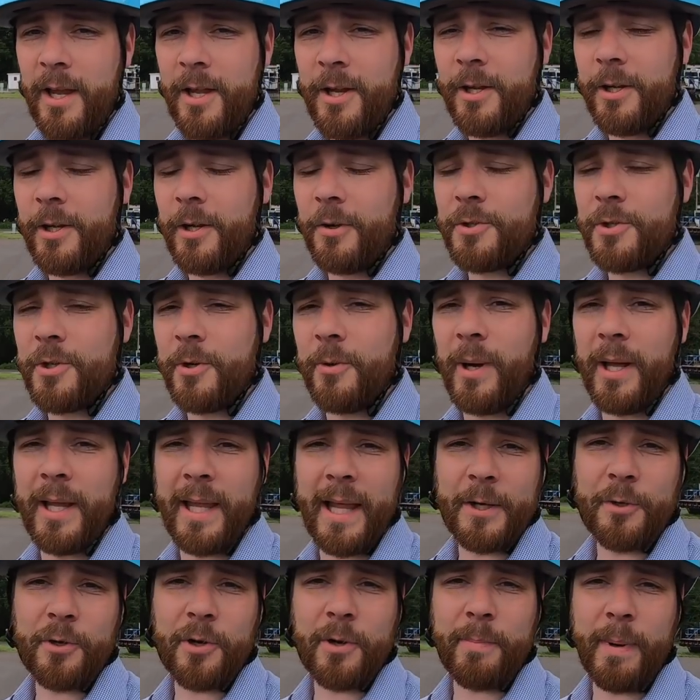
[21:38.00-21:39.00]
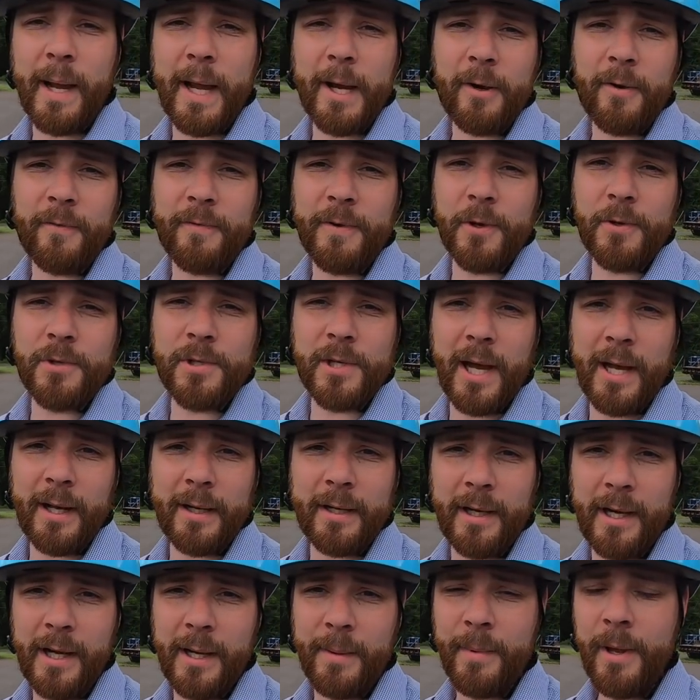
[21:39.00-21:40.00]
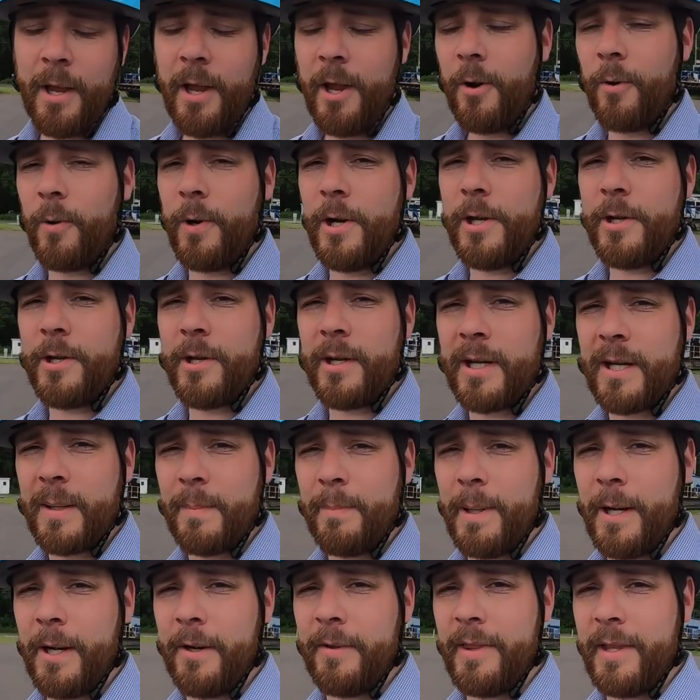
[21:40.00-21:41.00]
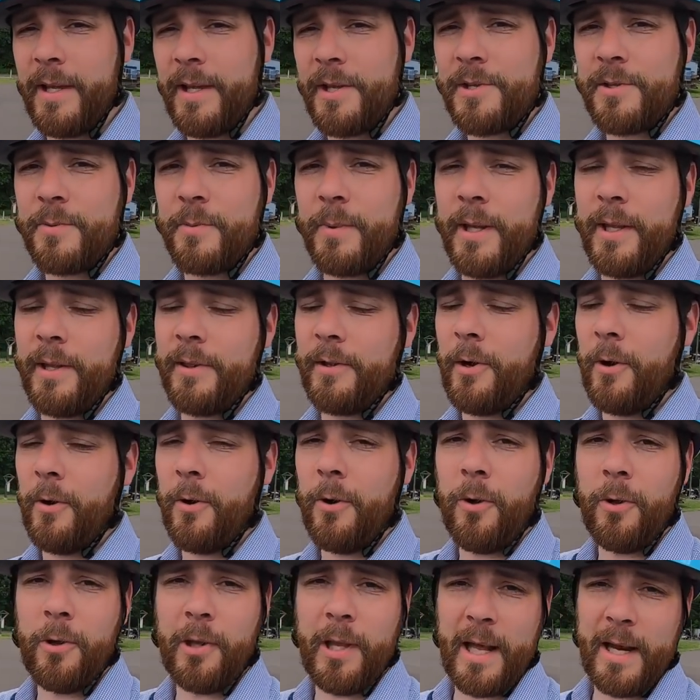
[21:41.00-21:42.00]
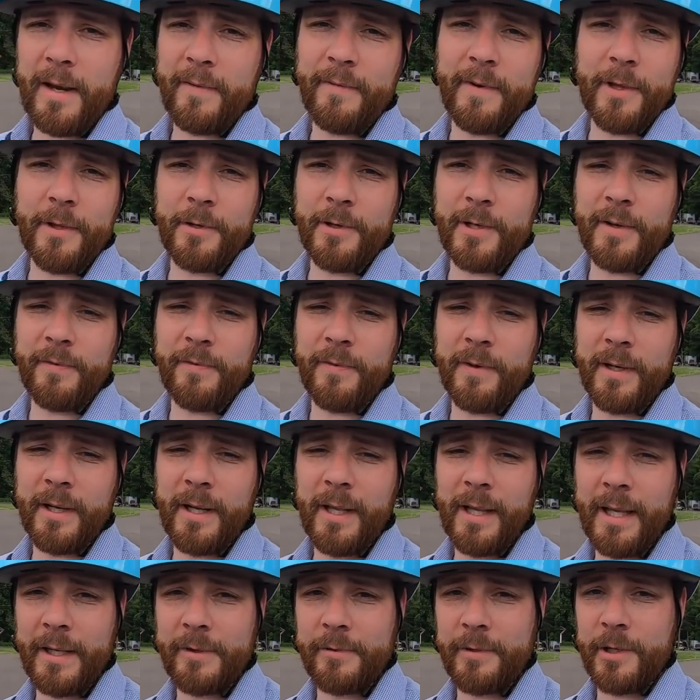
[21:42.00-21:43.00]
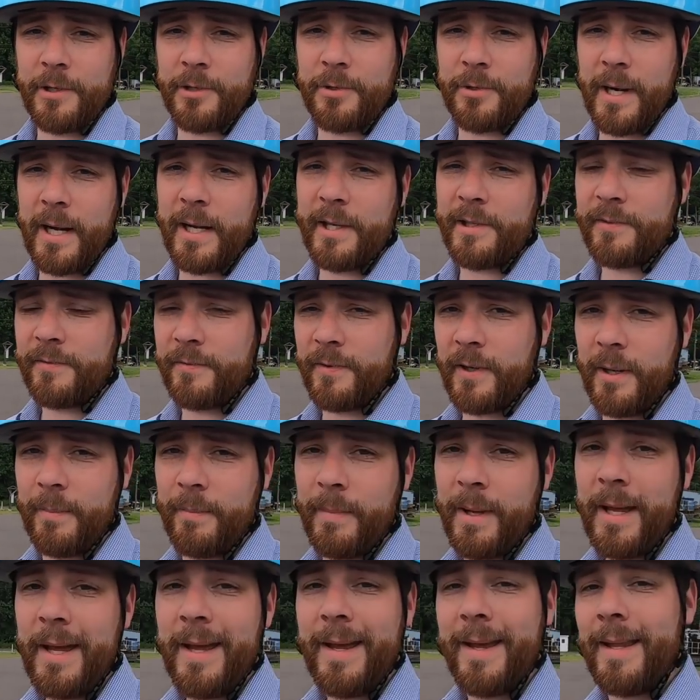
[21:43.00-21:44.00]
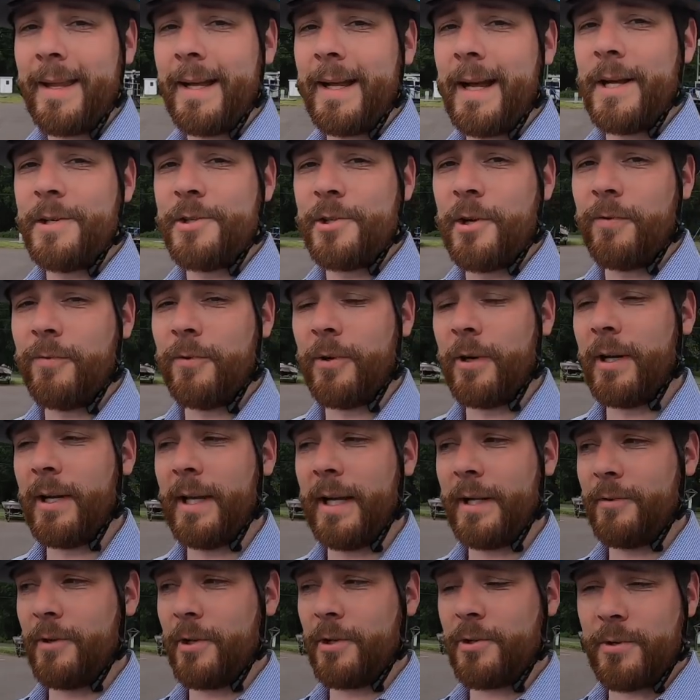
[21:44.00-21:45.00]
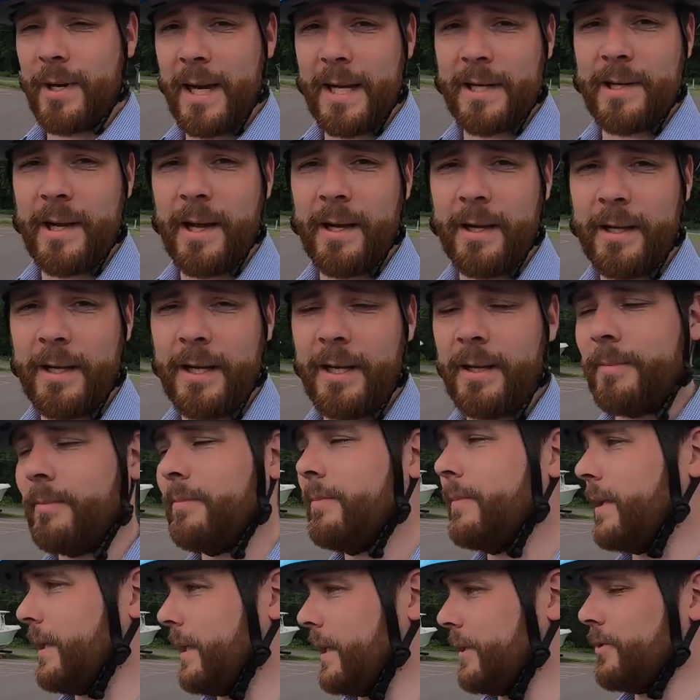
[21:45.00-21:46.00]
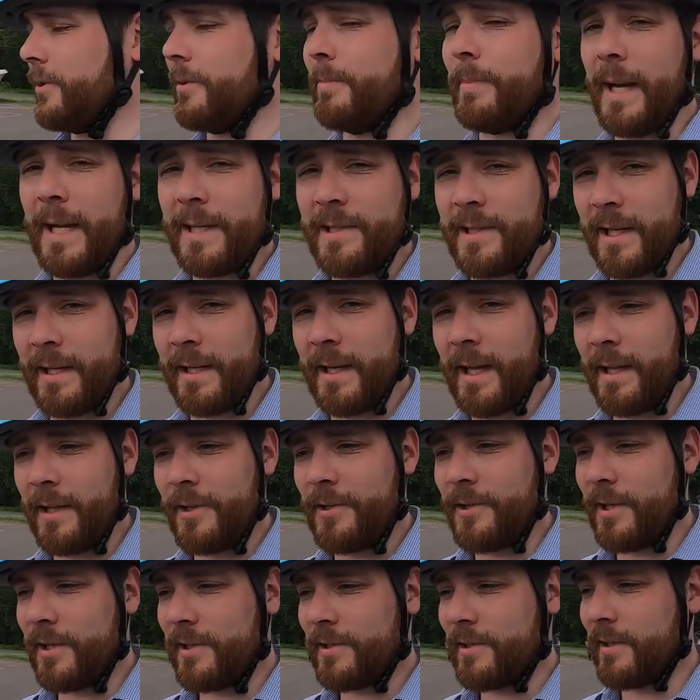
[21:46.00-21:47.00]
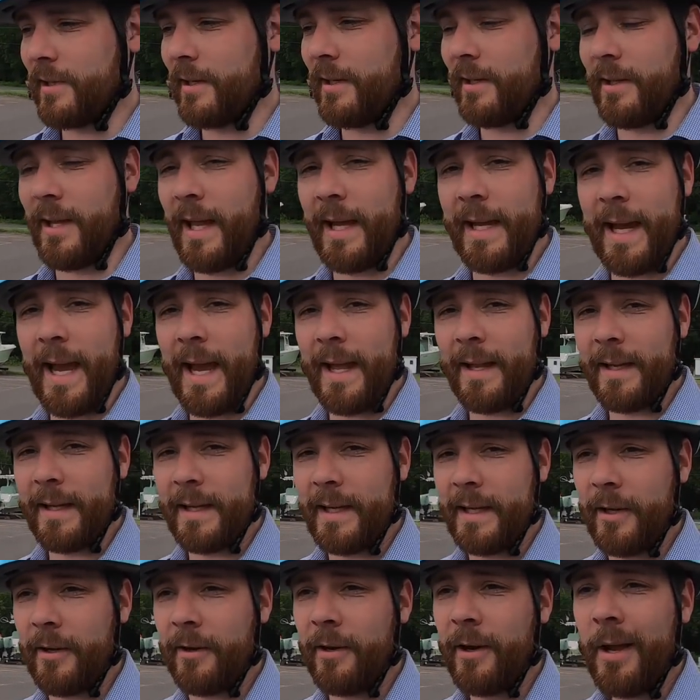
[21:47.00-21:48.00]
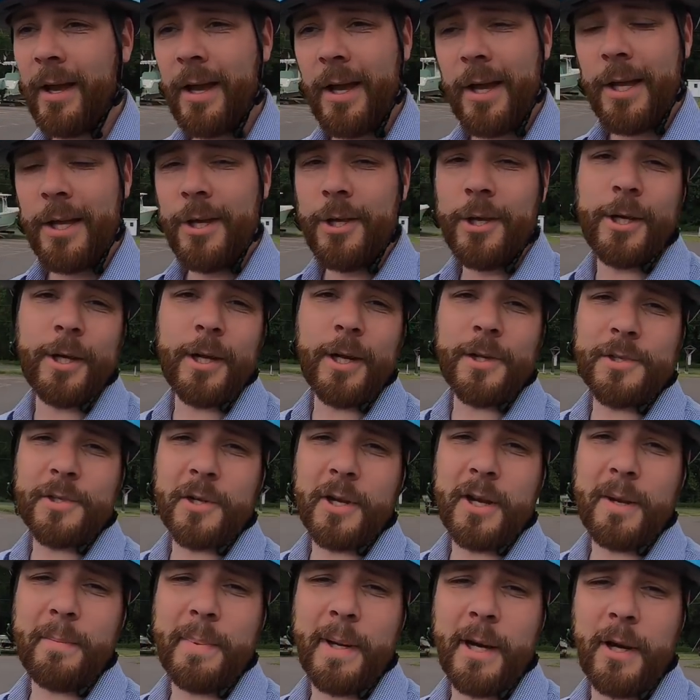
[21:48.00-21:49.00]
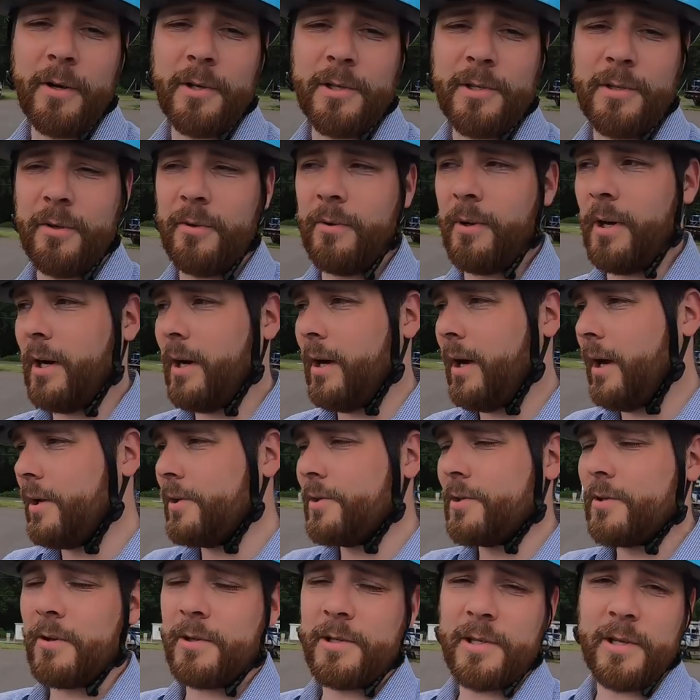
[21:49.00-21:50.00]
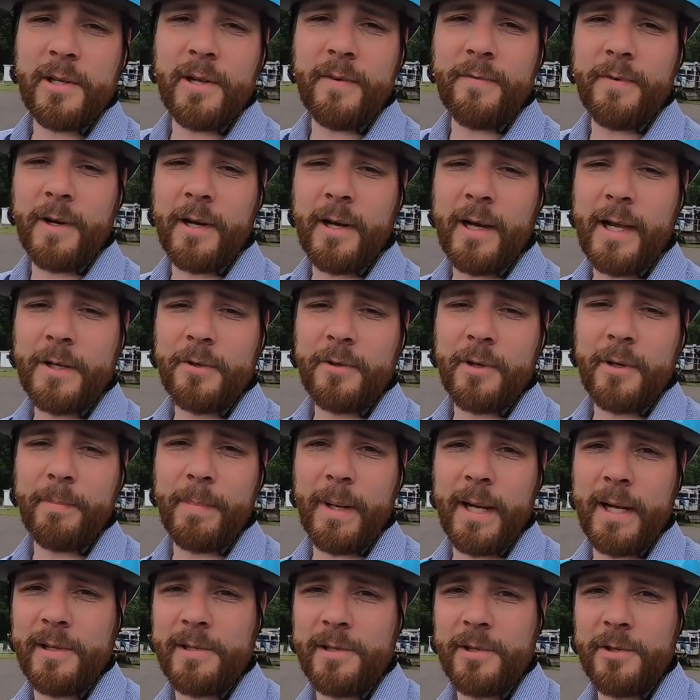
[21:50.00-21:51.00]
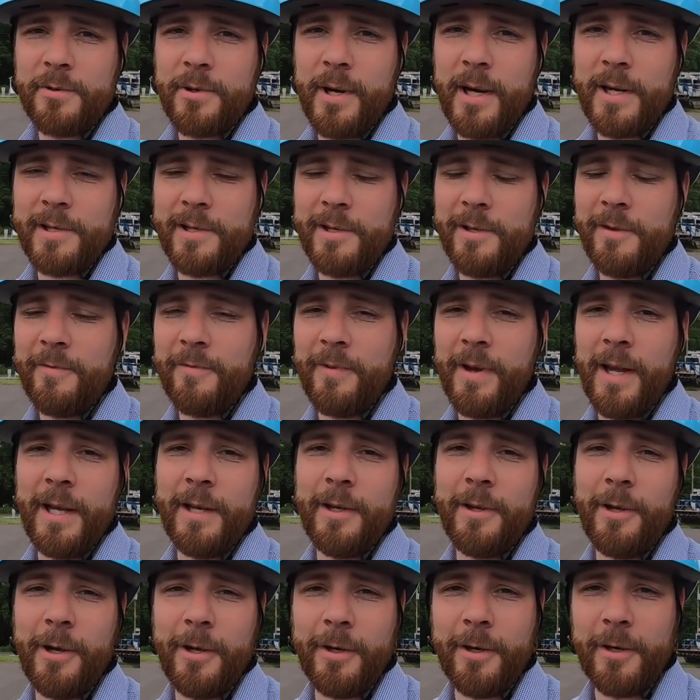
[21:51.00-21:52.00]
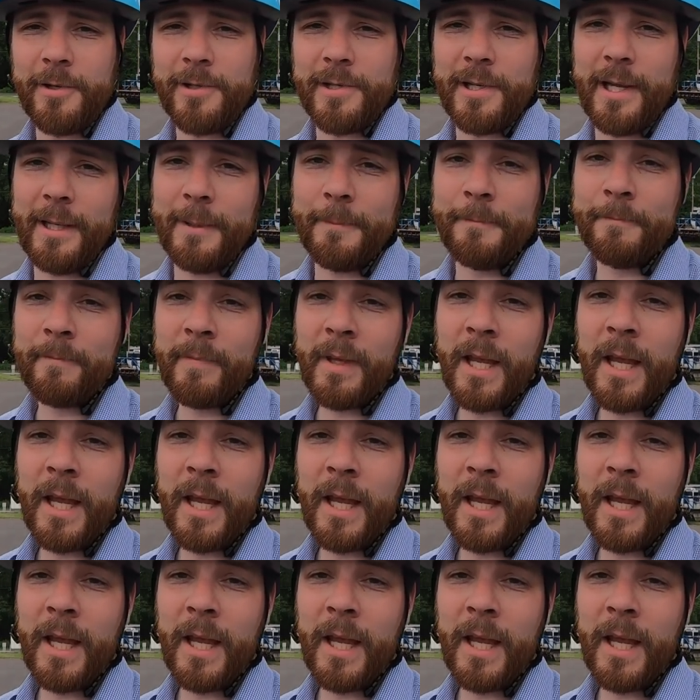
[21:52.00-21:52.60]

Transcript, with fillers: you can go to electric bike review dot com, where you can compare this with a whole lot of other different electric trikes from the guys over at electric trike dot com, Electric Bike Technologies, uh, like Alec here. You can also compare it to all sorts of different electric bikes and trikes that you find on our site.